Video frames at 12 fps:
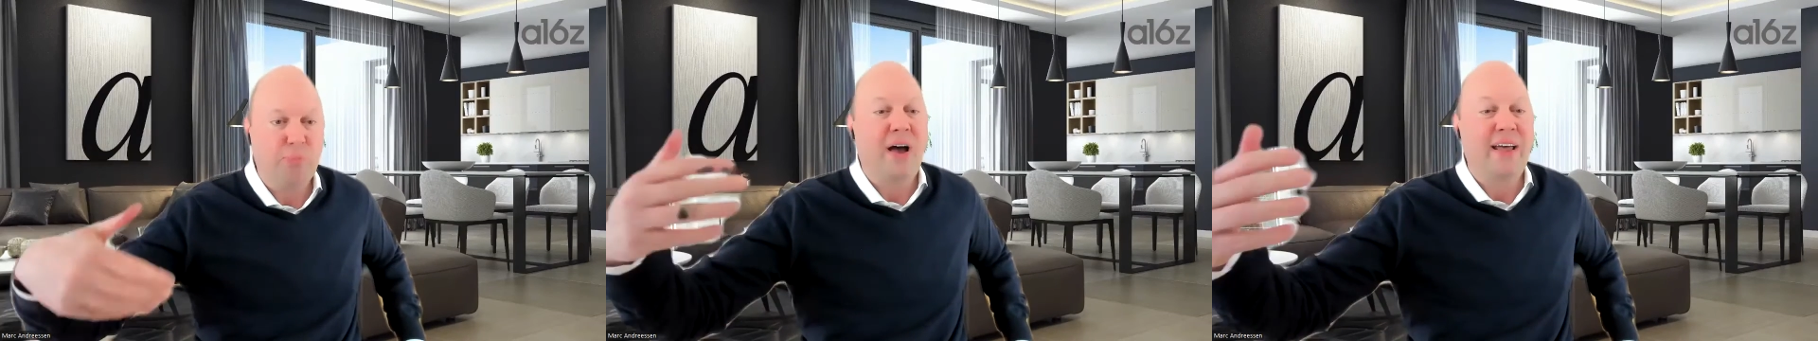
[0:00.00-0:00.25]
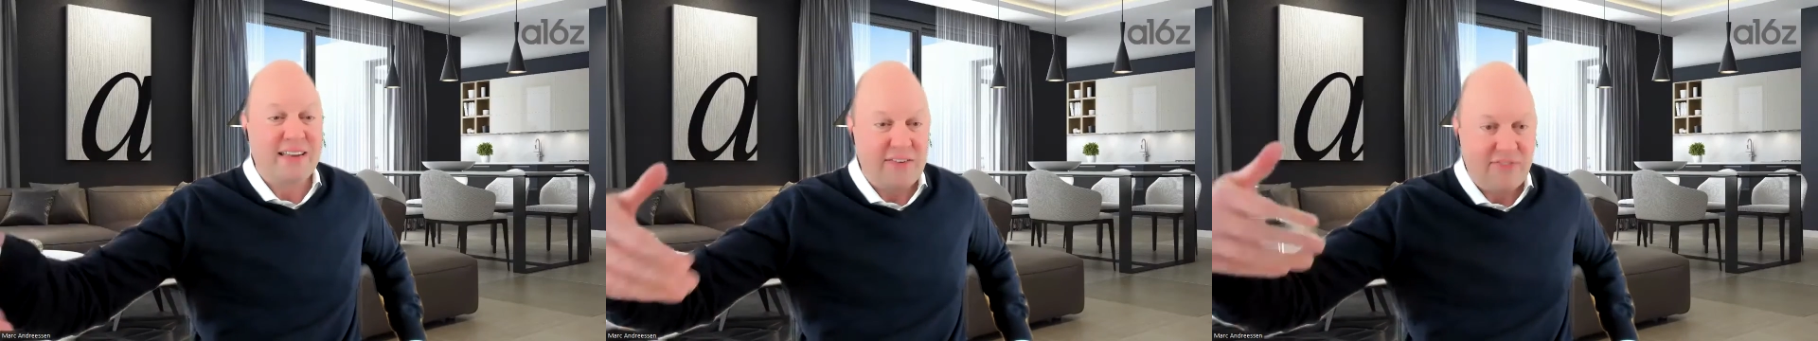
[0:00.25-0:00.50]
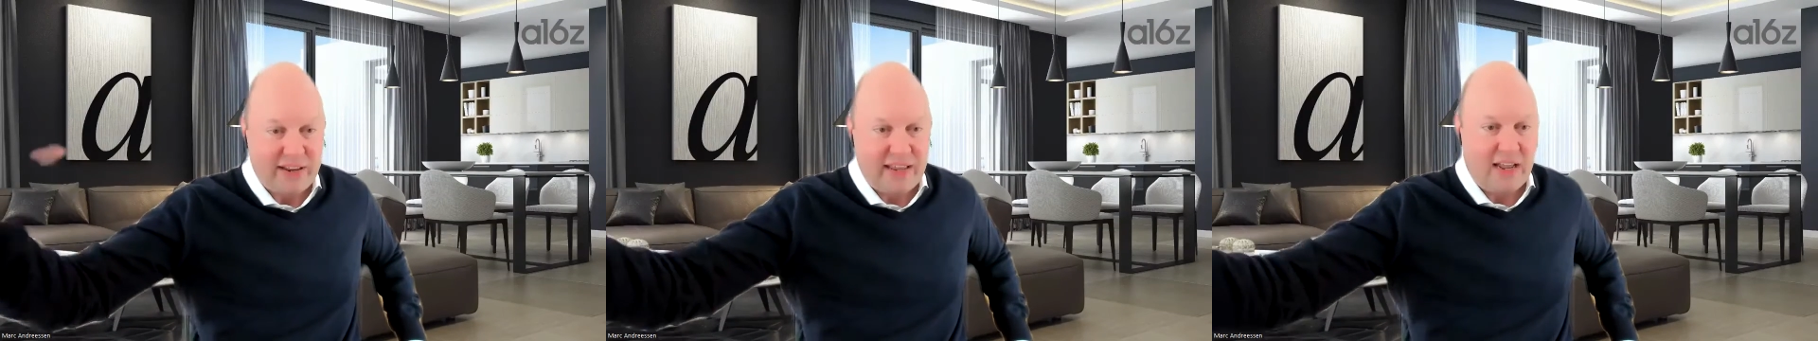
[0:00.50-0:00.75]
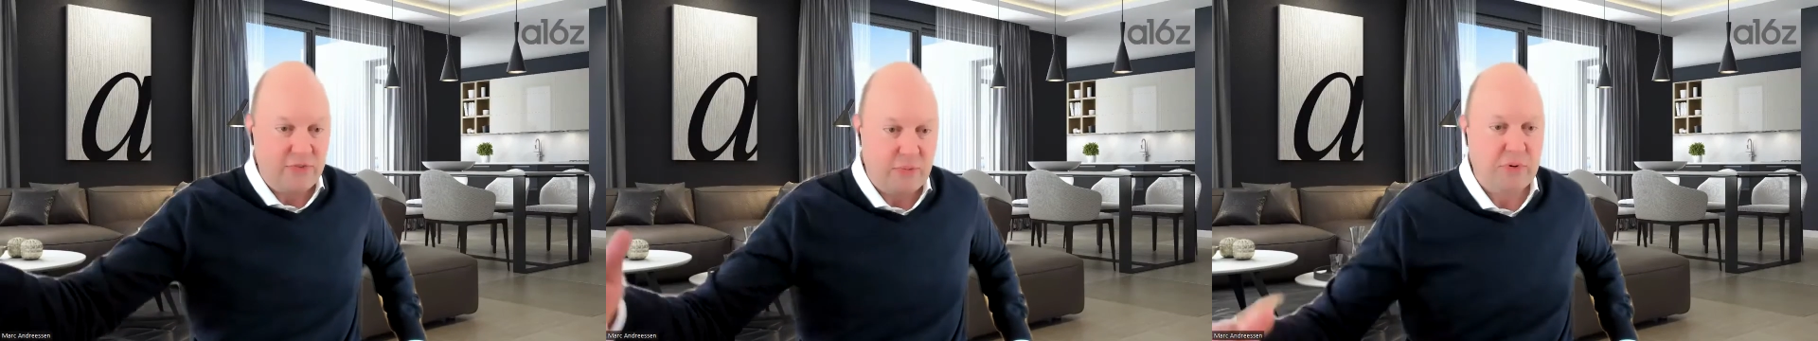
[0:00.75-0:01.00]
productivity
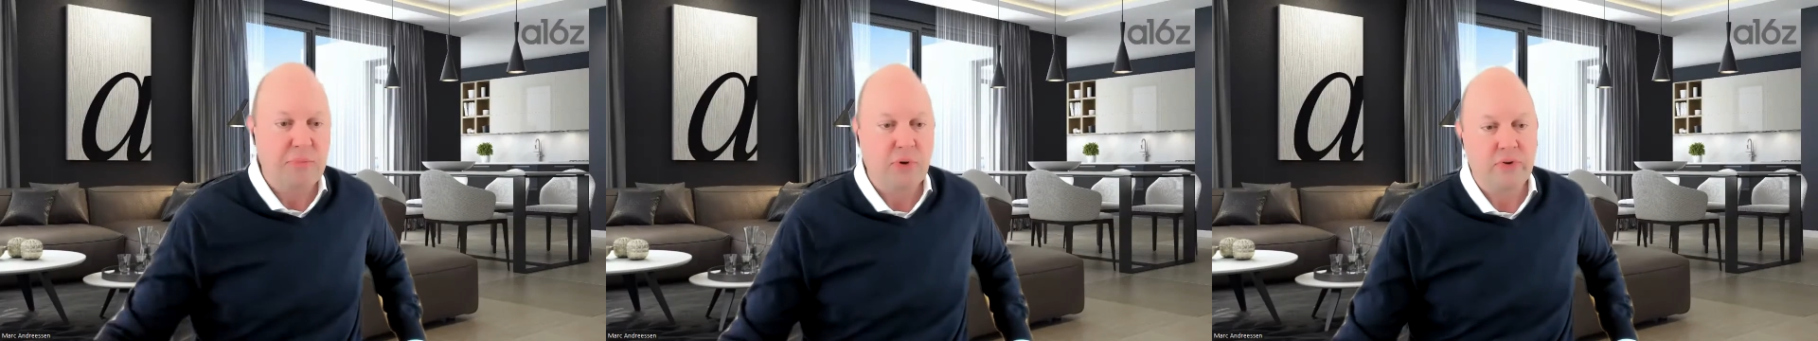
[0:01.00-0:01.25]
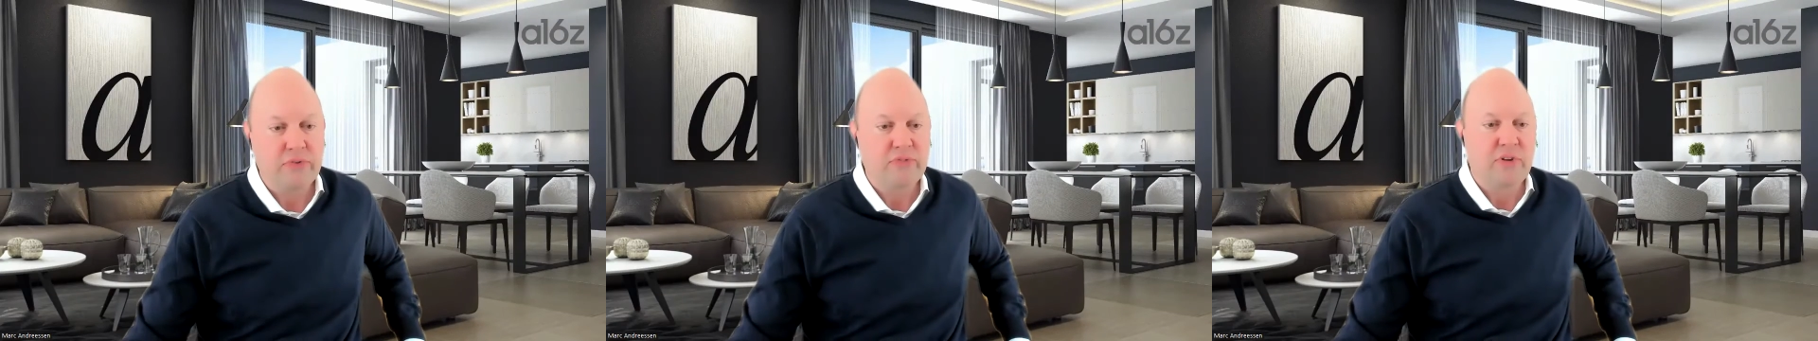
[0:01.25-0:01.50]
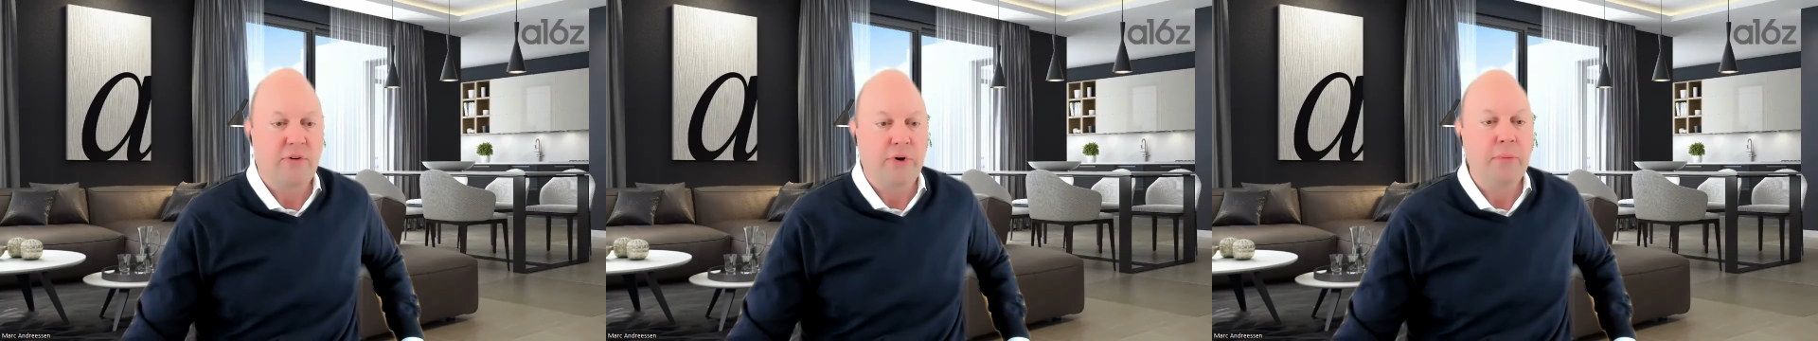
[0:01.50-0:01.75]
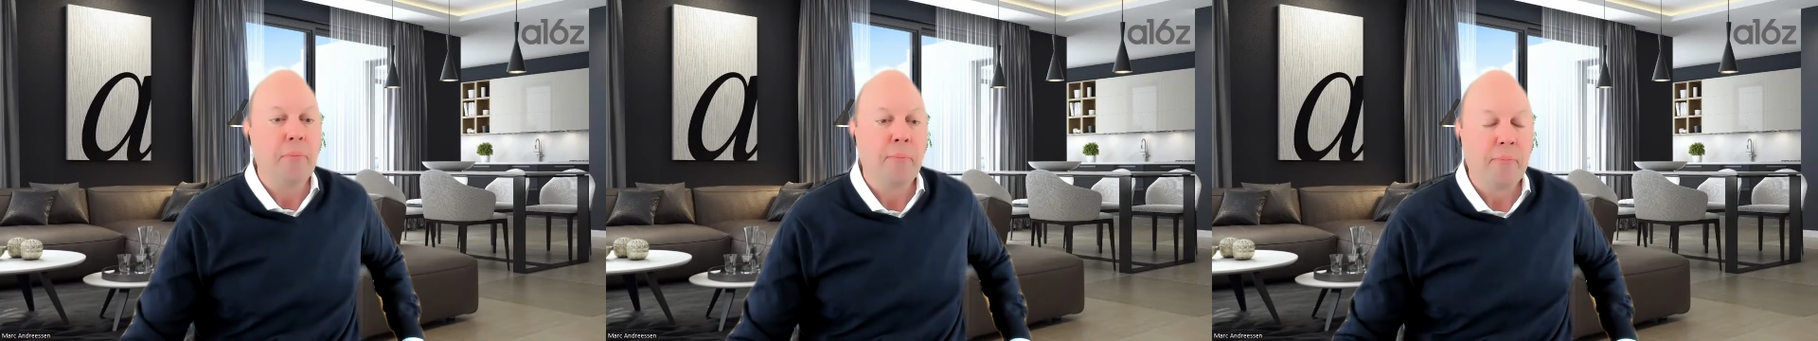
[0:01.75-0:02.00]
gains from computers and
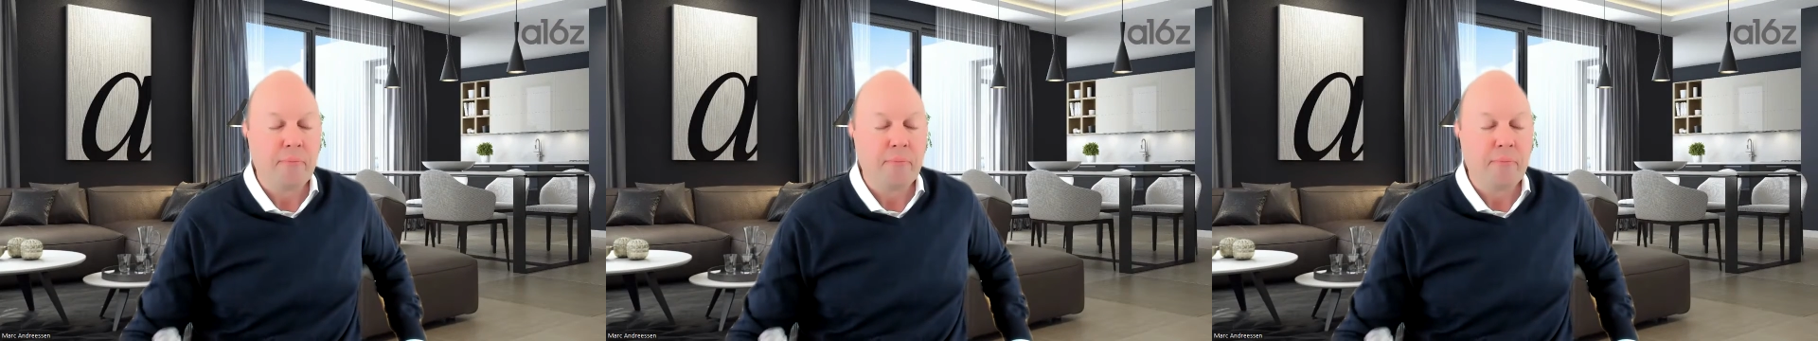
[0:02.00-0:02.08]
software.